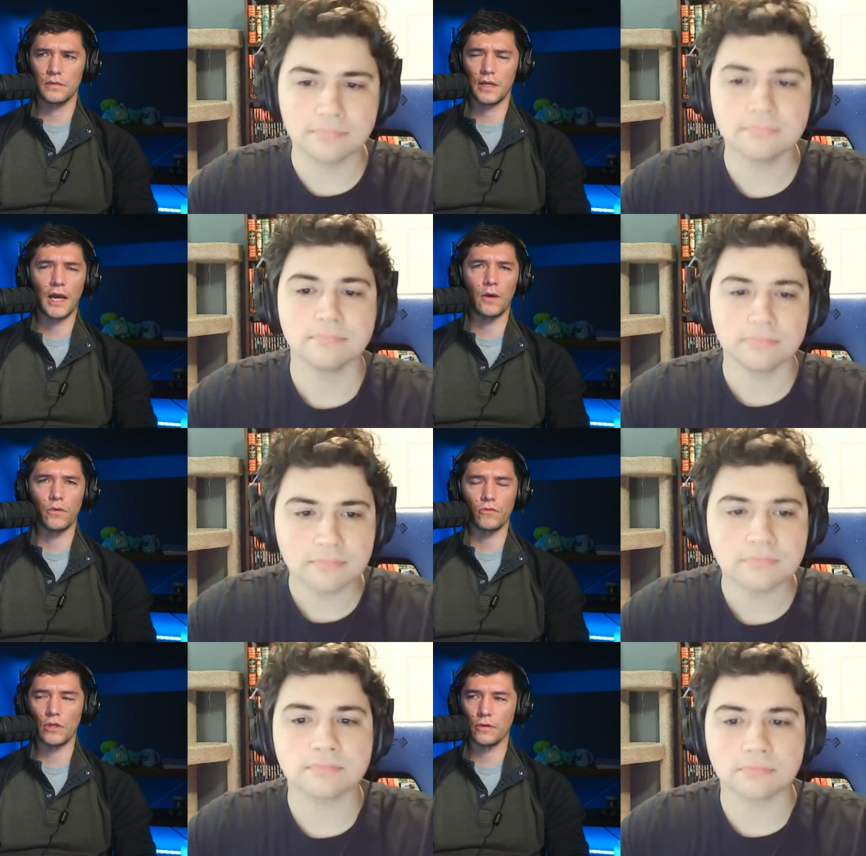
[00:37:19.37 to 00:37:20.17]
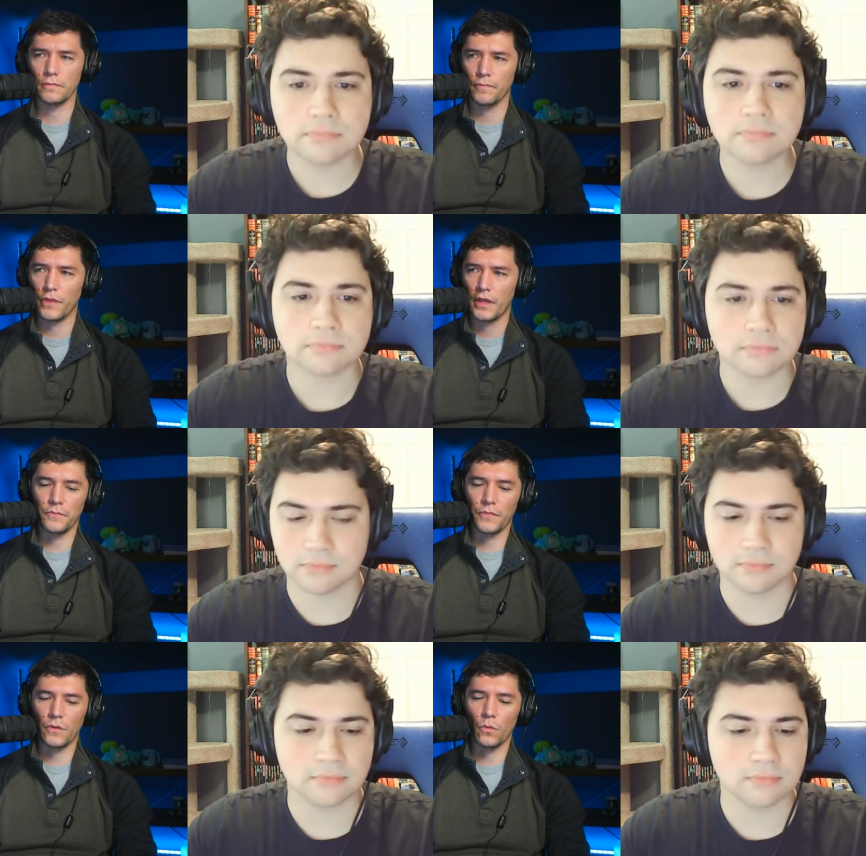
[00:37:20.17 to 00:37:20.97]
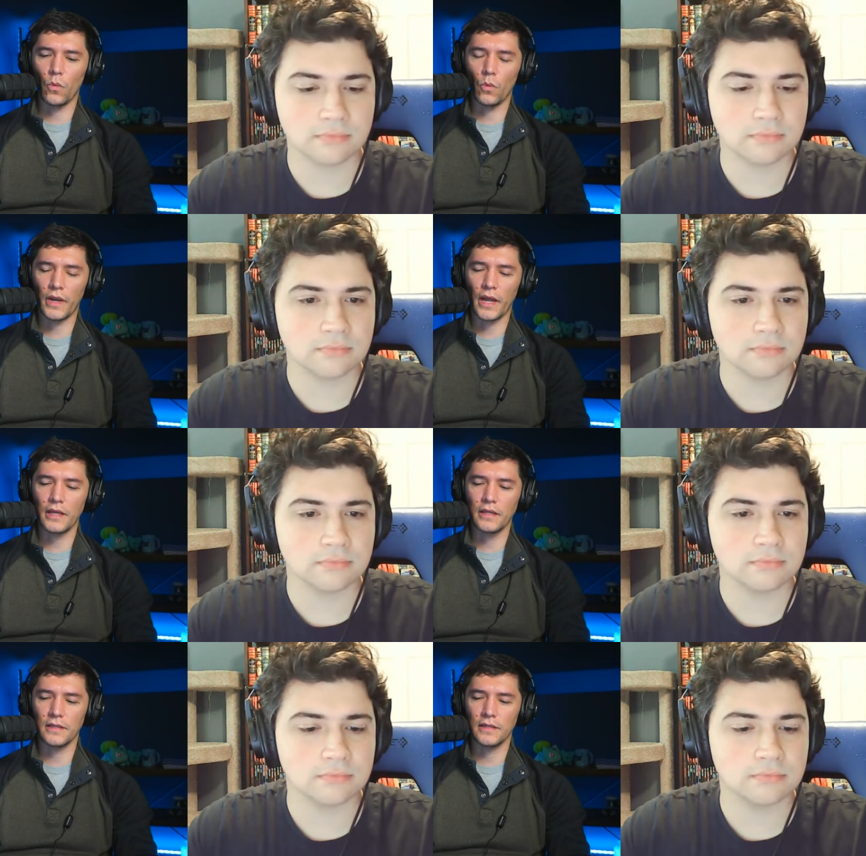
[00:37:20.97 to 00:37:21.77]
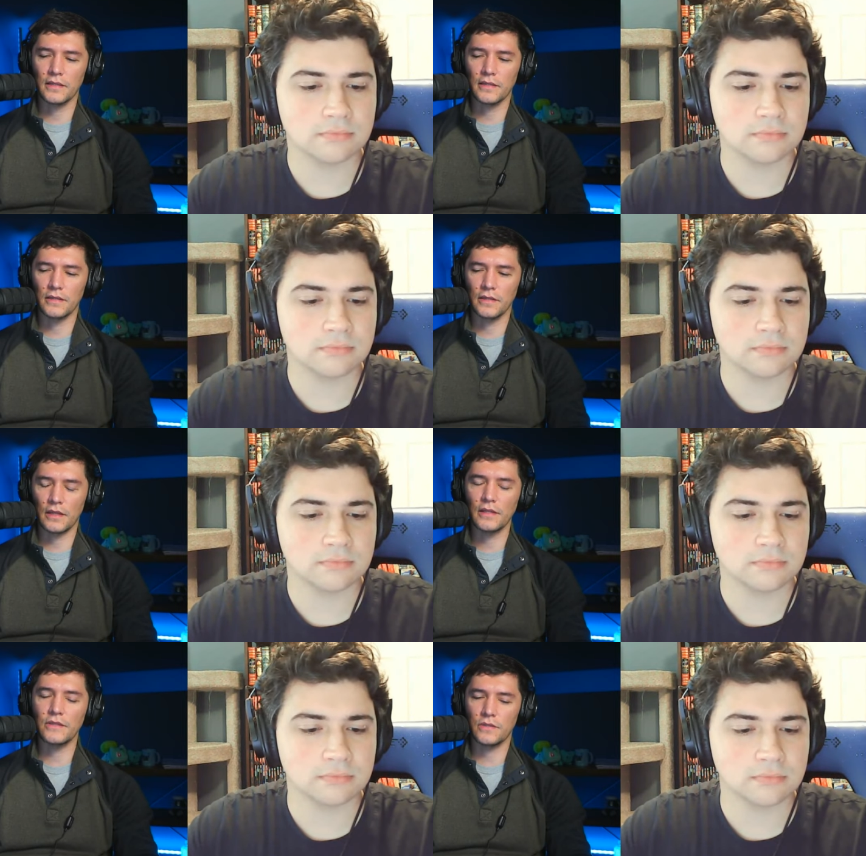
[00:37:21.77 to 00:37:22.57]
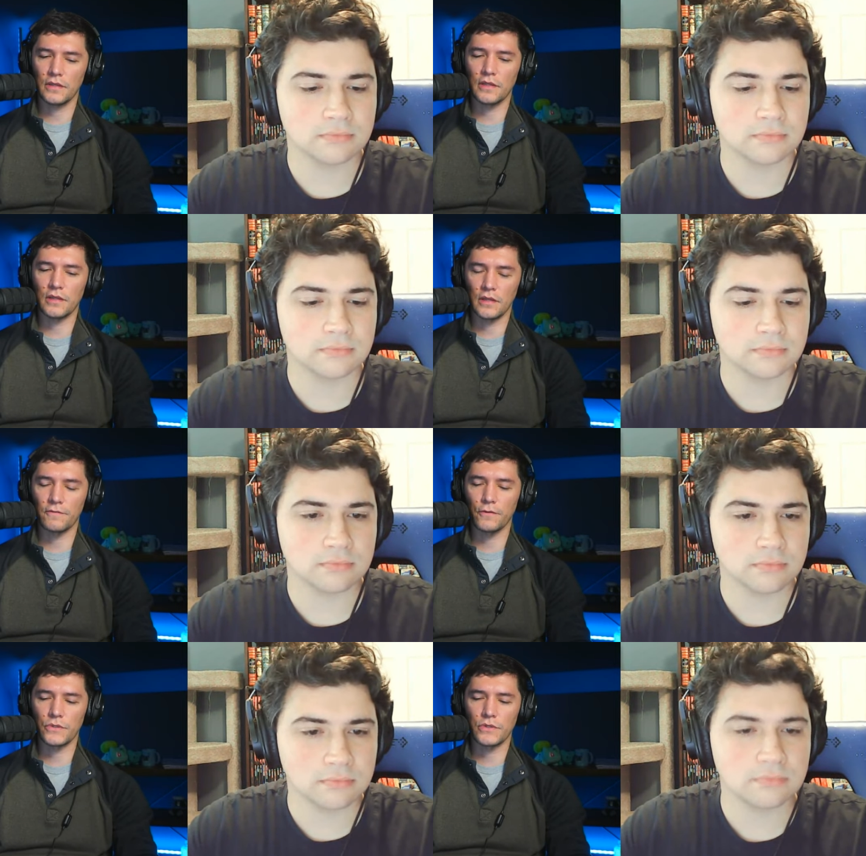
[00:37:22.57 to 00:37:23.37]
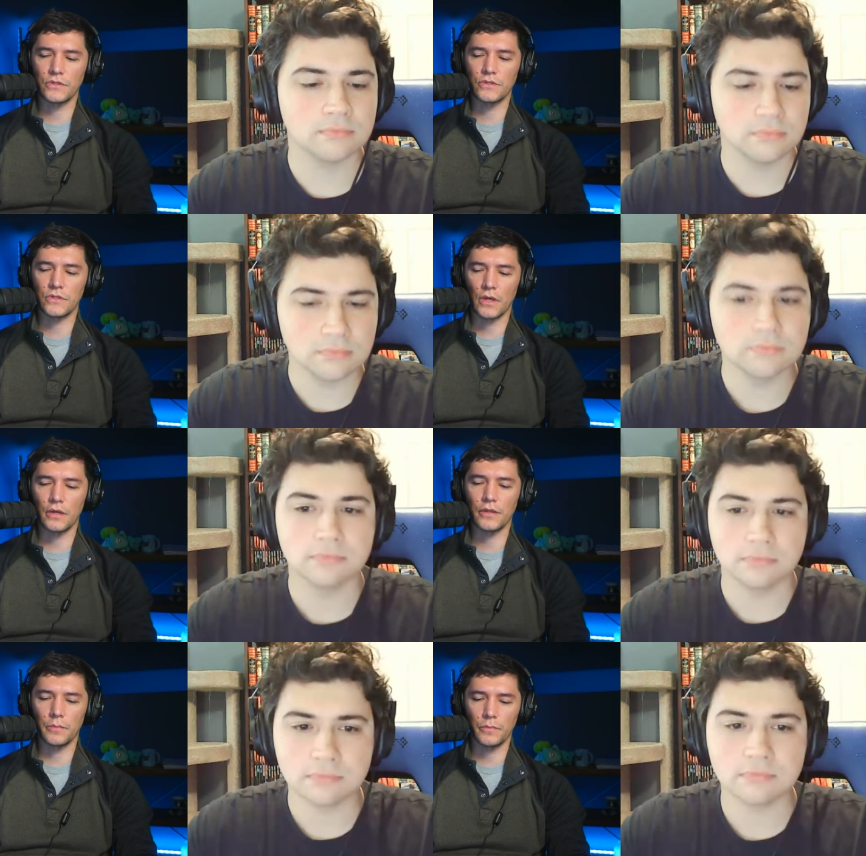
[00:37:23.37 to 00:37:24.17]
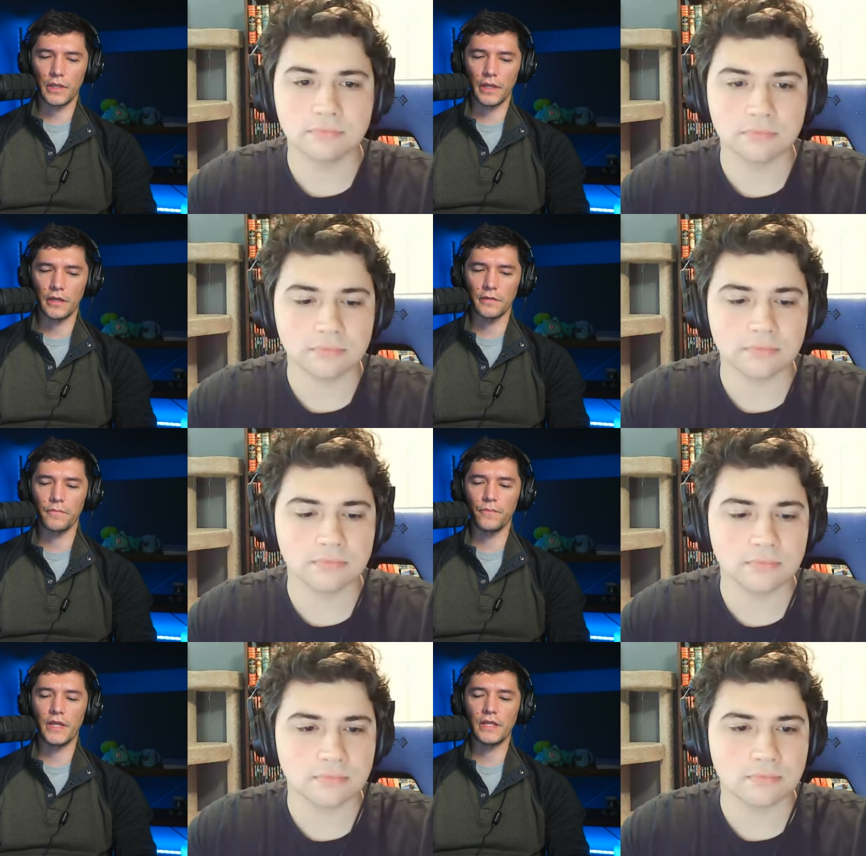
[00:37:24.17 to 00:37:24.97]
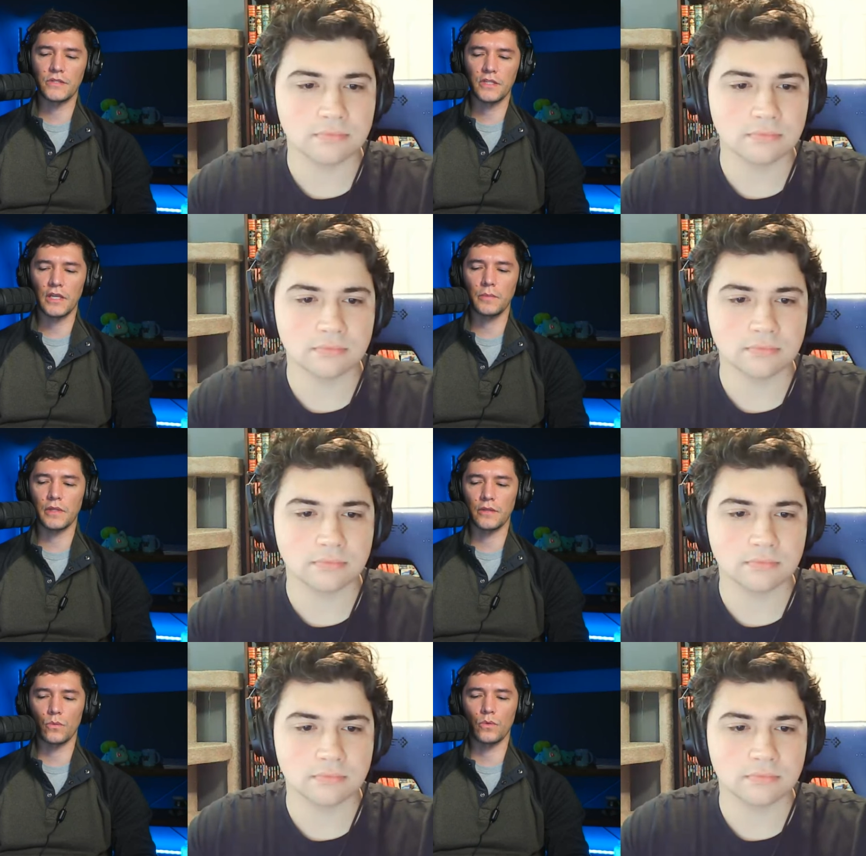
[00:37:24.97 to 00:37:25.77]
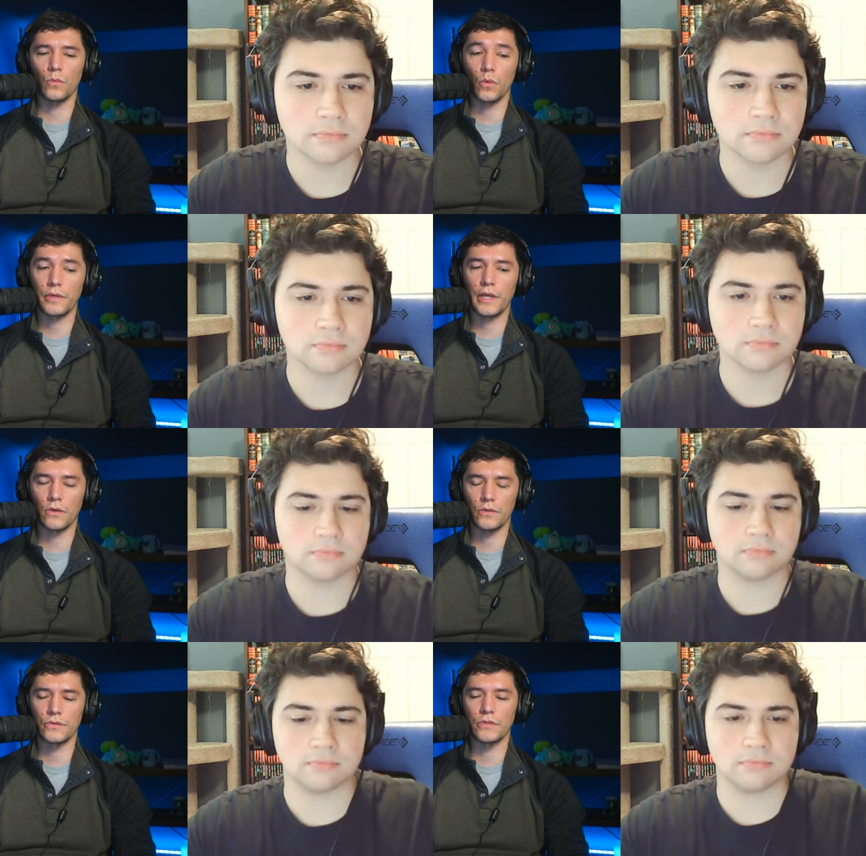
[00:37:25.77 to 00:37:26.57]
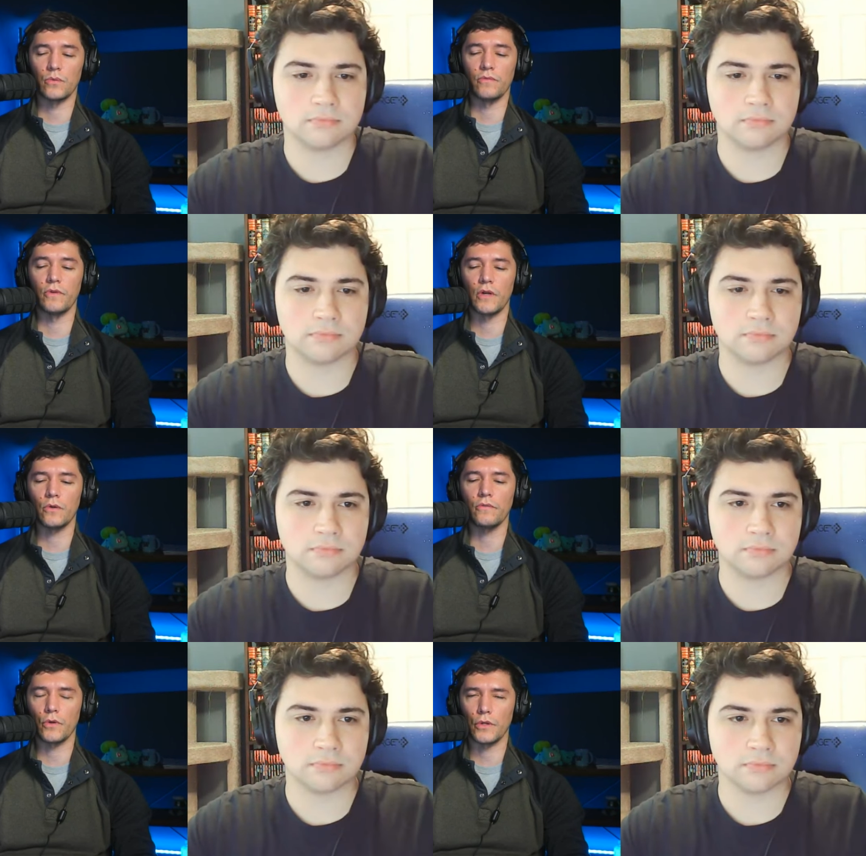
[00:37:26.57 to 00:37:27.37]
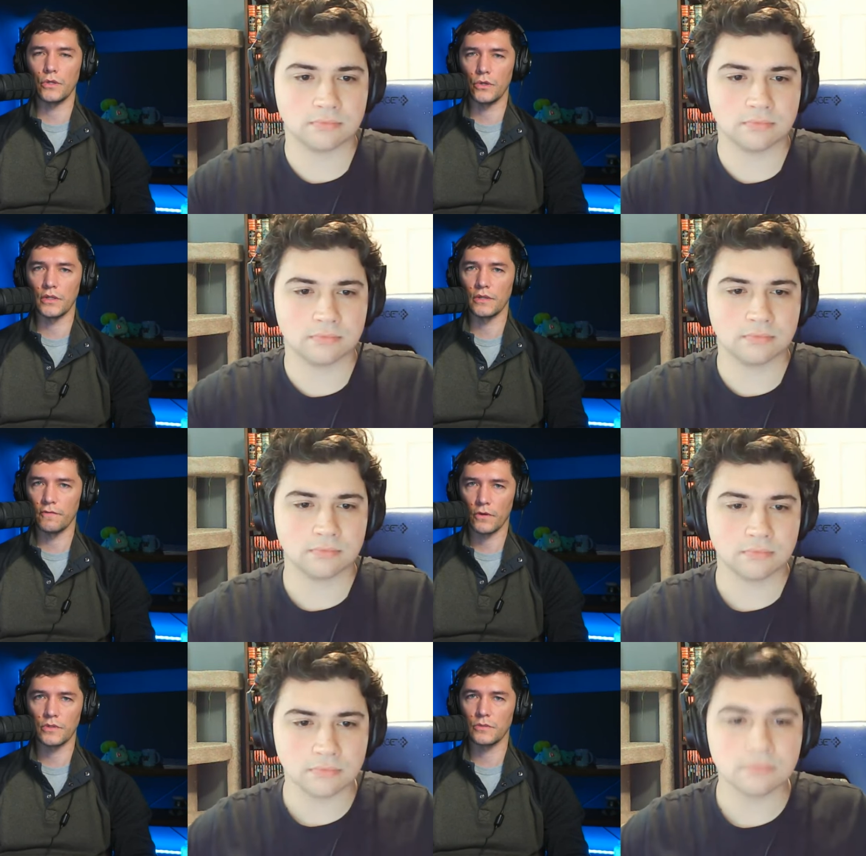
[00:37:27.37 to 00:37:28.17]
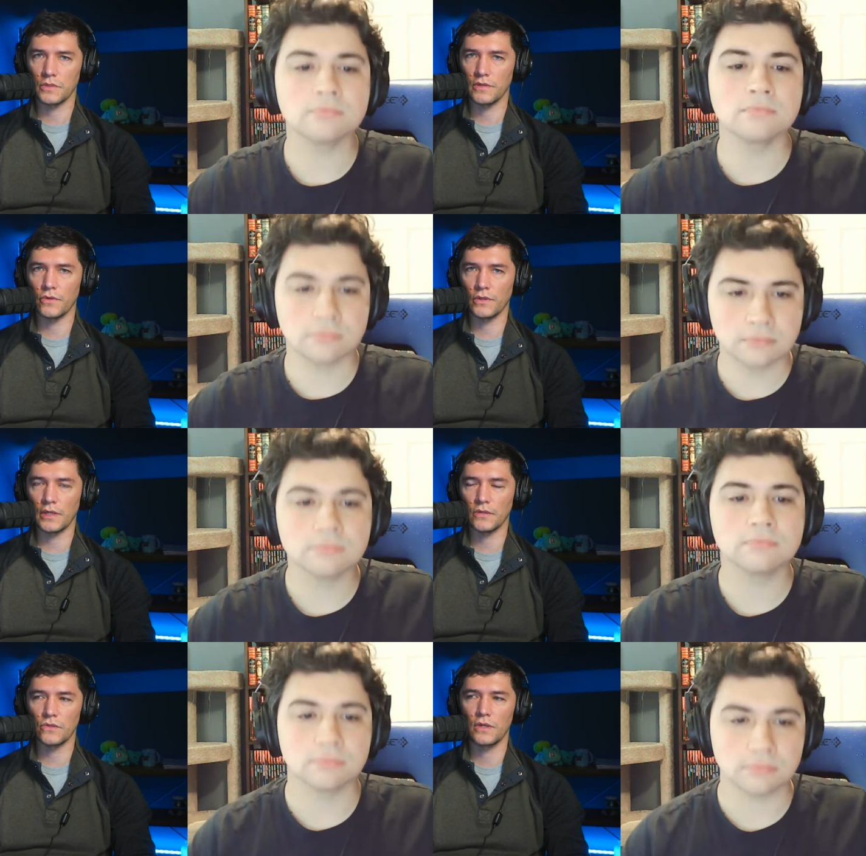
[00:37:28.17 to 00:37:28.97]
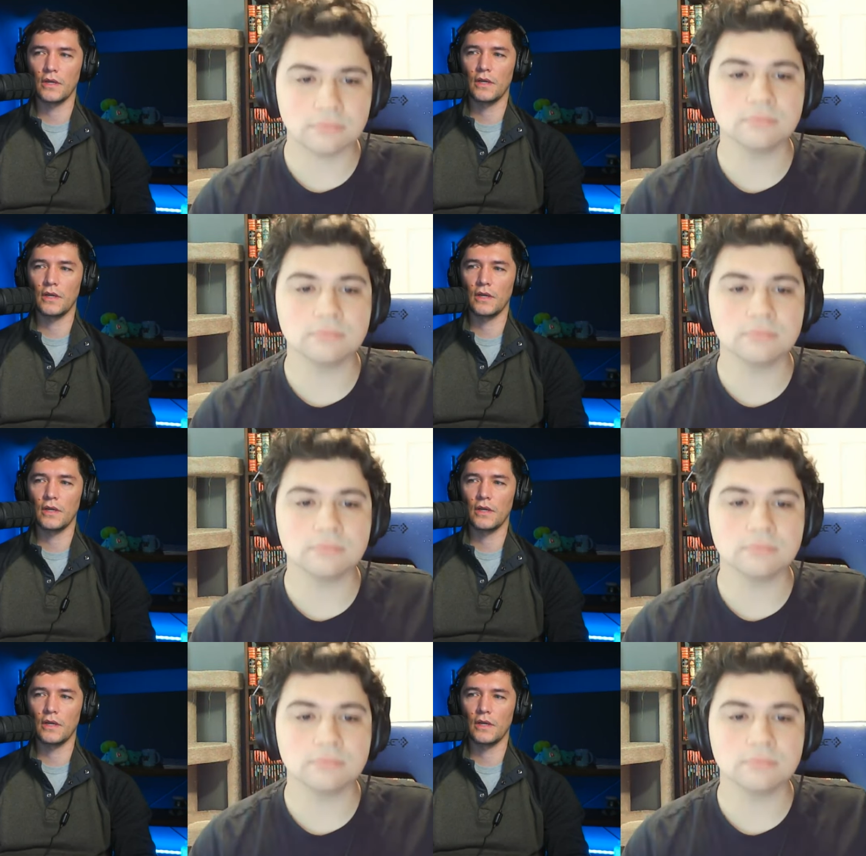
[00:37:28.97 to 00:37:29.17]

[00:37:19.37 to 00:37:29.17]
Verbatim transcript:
Speaker 1: uh, however long. When I, at least in in first edition, saw them playing, it seemed that there were, were characters that were very very good at very specific things.